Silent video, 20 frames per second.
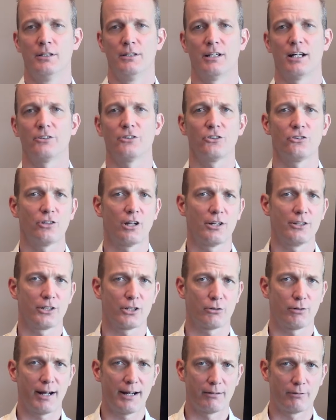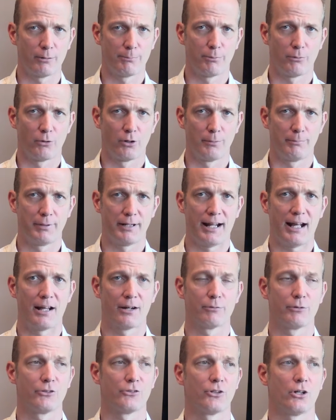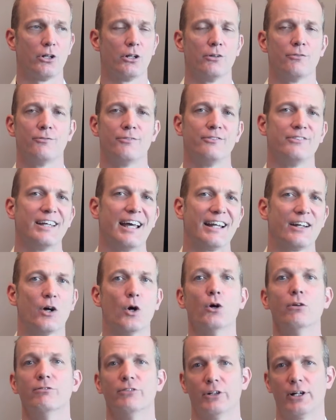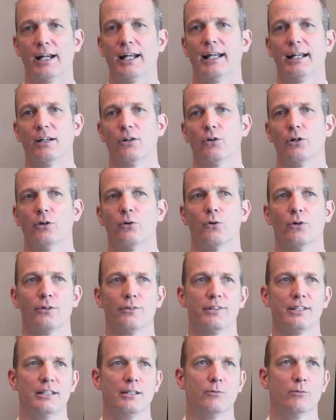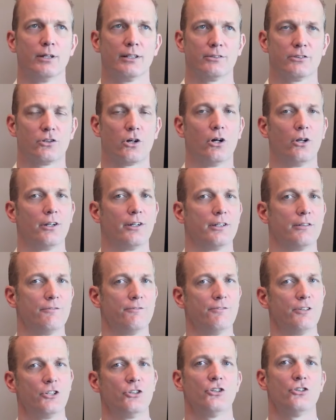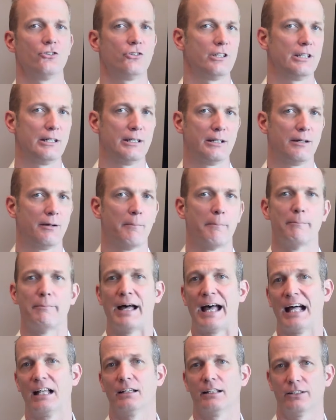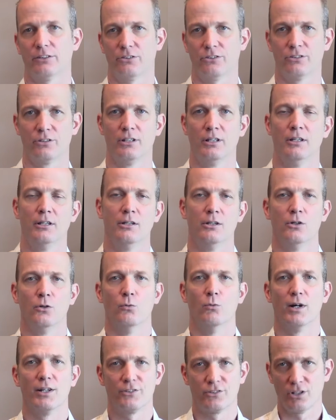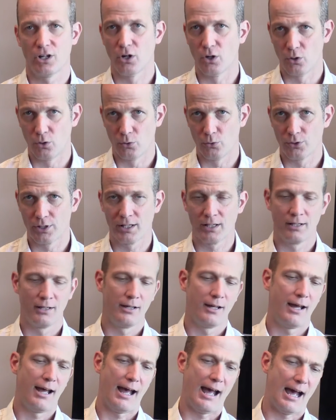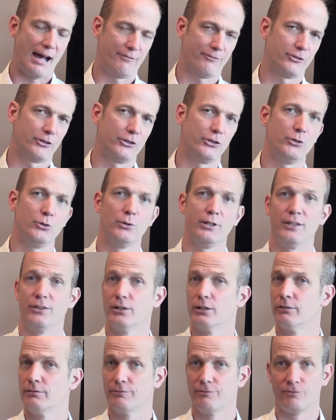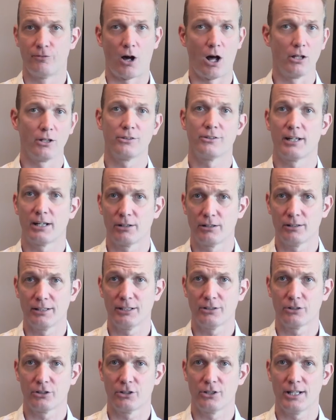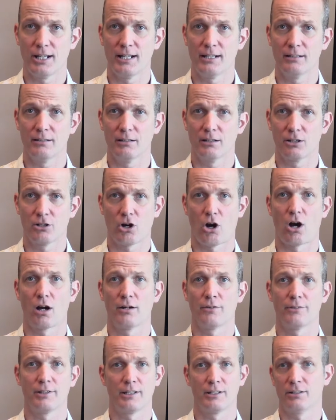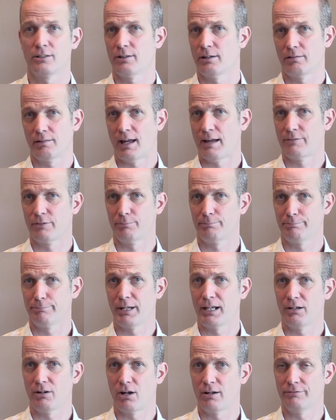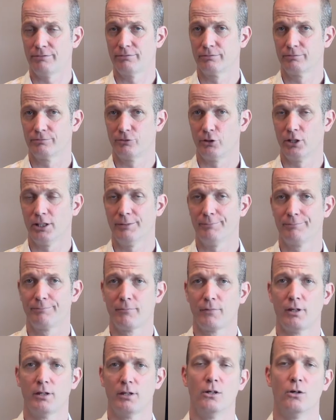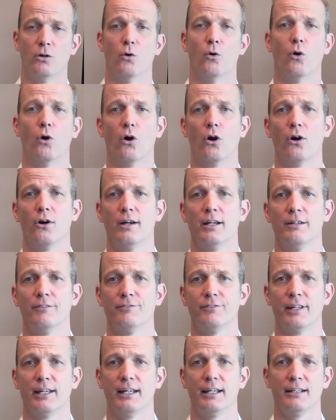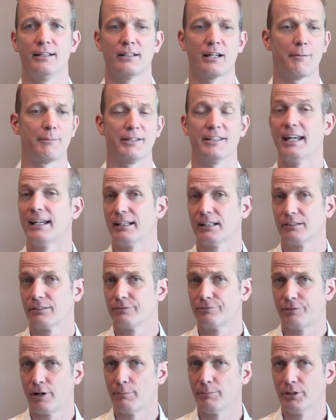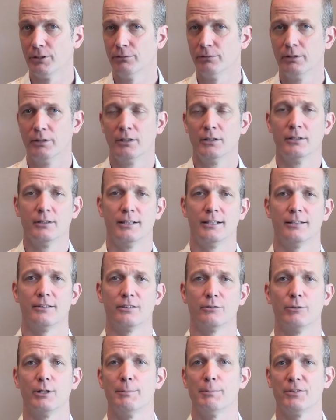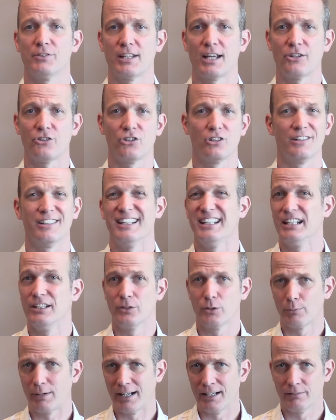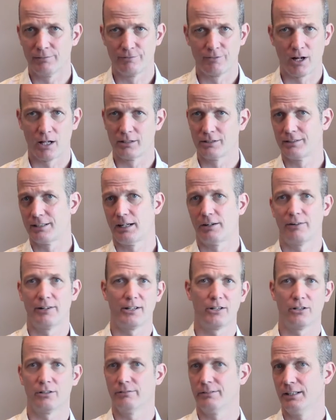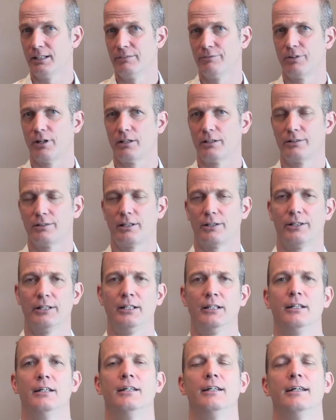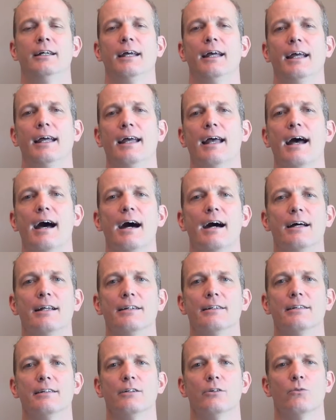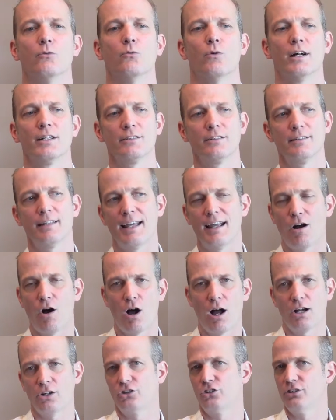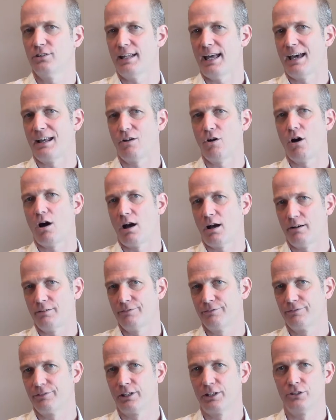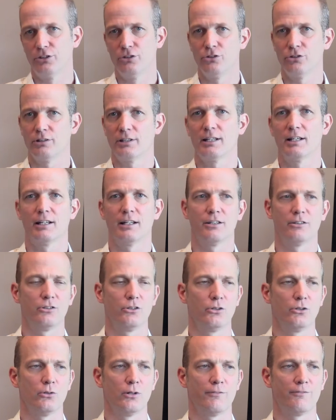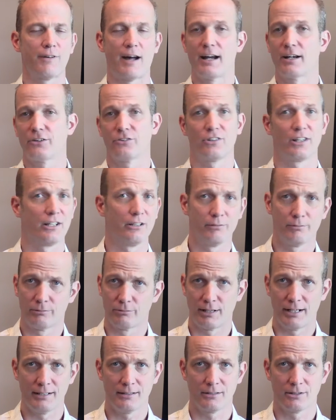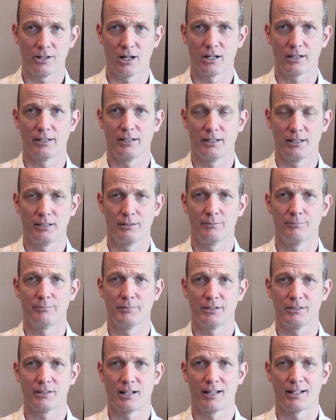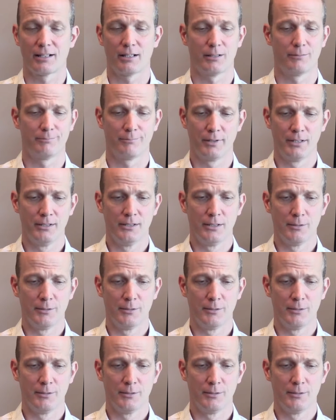Not just on your credit report, but how to resolve debt overhang or, or the what's called a deficiency balance. What's owed after you either voluntarily turn in a car that you haven't paid off fully, or if they come and take it from you. It's a repossession either way, voluntary or involuntary. And once they auction that off, they're usually going to do a fire sale, right? They're not going to, it's not like a